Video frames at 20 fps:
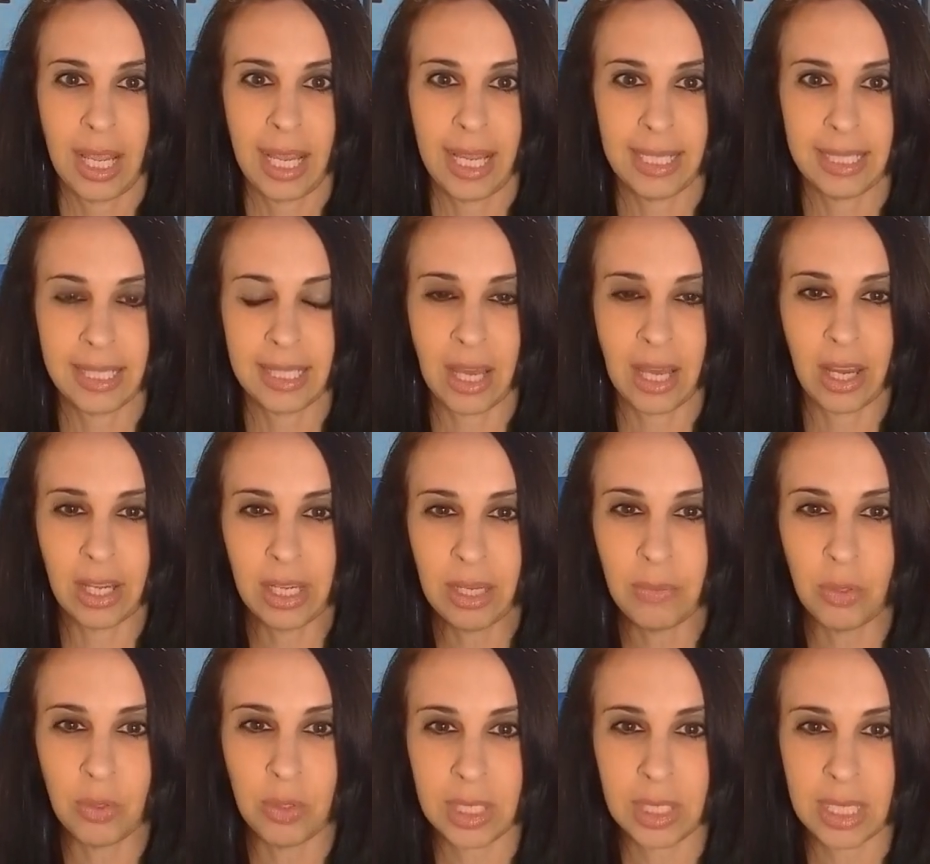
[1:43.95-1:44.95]
It's the
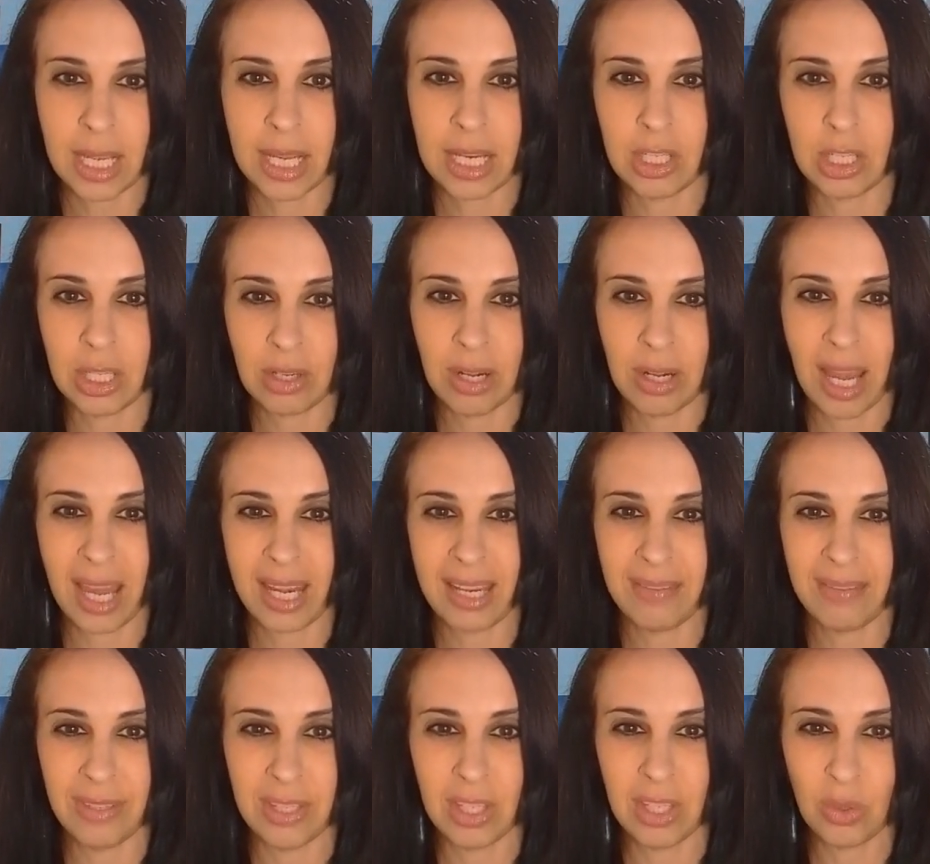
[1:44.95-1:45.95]
honeymoon stage. They're not
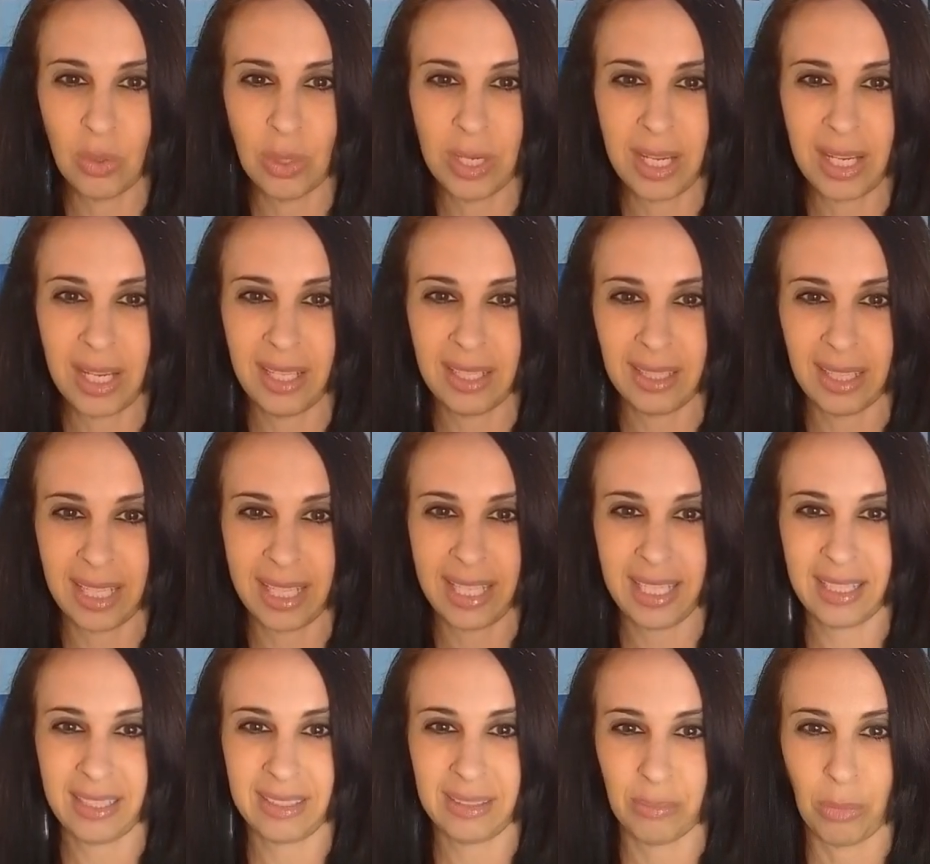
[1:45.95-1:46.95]
even doing it
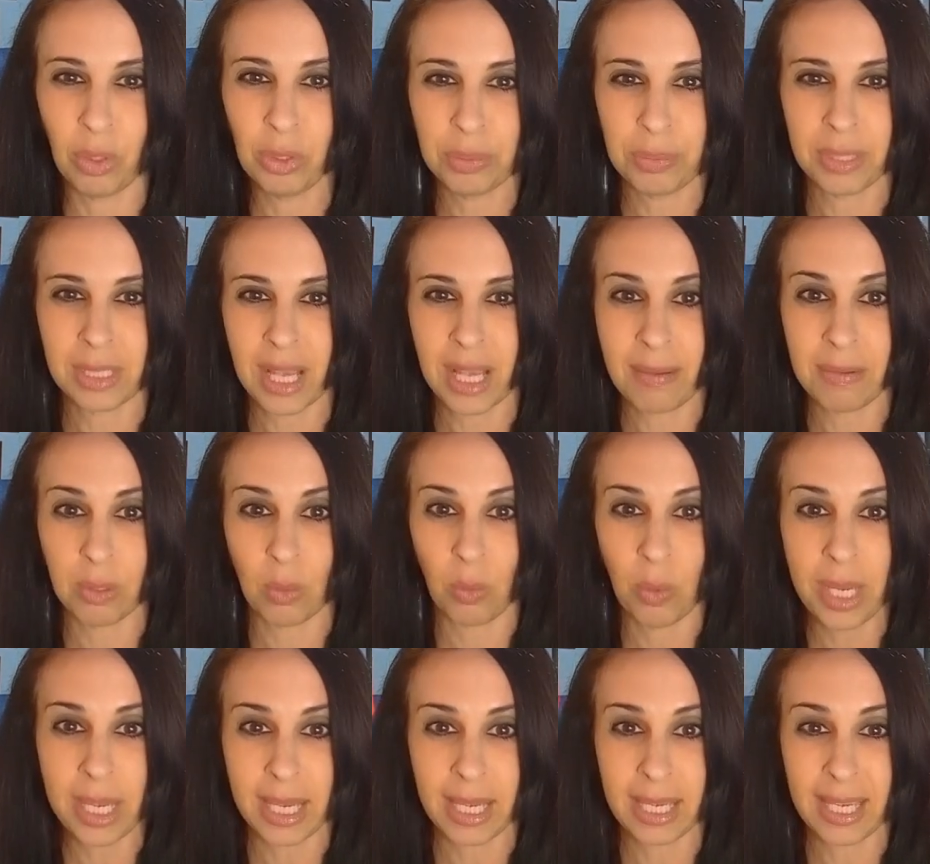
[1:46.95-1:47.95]
like multiple times a
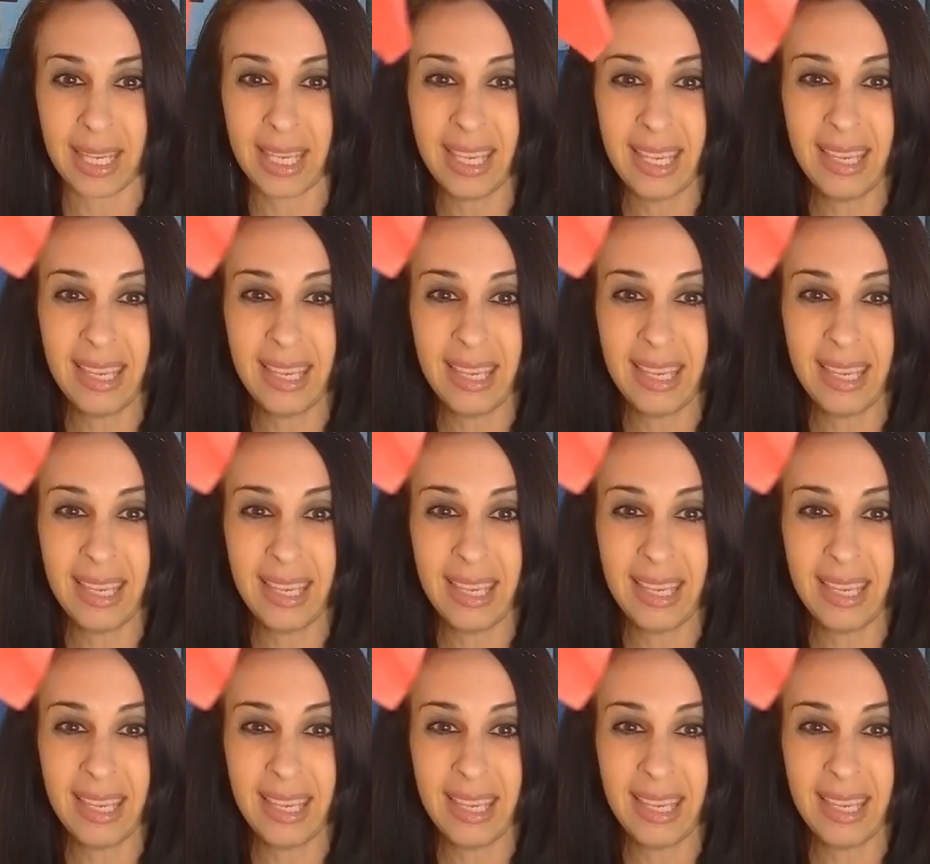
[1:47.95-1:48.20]
week,